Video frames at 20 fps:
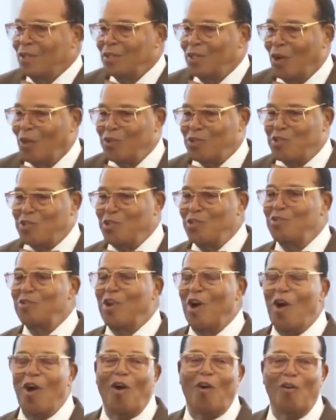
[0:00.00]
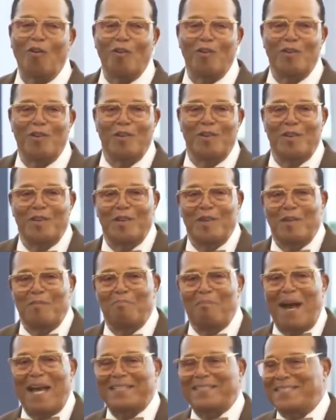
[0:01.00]
Don't you know,
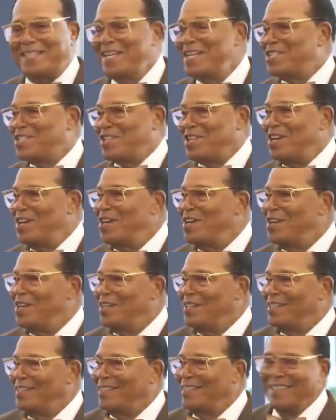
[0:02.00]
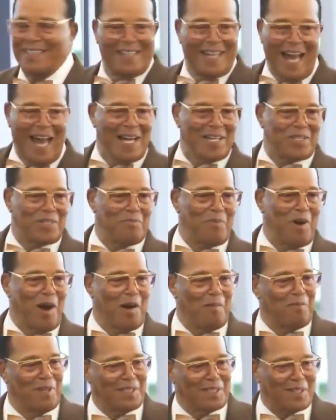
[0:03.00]
my teacher, Elijah
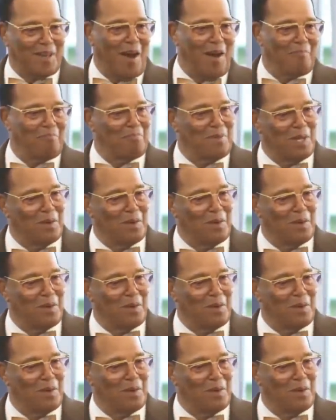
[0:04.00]
Muhammad, taught